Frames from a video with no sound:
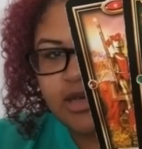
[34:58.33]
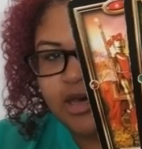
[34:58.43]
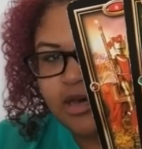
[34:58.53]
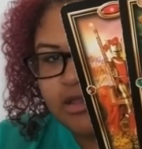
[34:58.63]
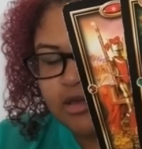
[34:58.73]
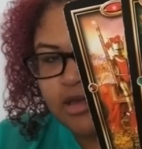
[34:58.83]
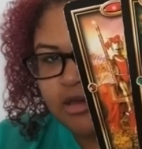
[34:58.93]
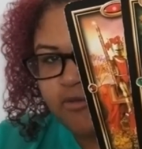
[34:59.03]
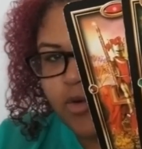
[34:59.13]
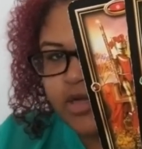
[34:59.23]
uh, the
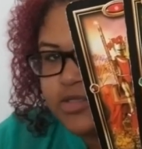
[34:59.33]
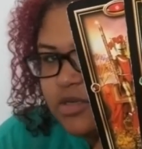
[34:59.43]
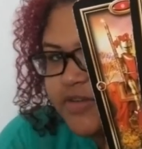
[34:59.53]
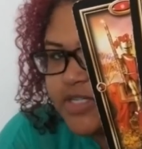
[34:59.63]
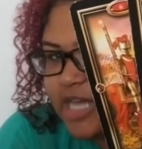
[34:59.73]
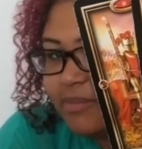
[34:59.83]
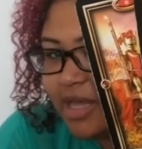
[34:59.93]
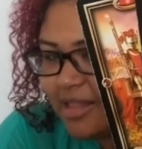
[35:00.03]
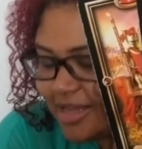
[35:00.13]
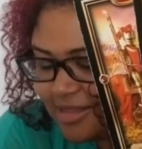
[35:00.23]
King of Wands universe. I'm
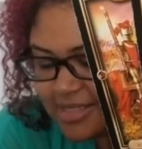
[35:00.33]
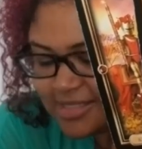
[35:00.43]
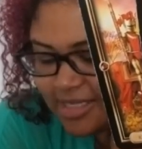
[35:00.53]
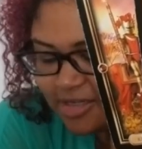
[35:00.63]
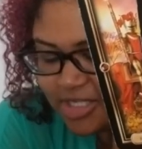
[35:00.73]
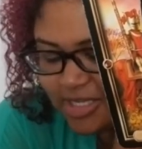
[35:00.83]
not liking this energy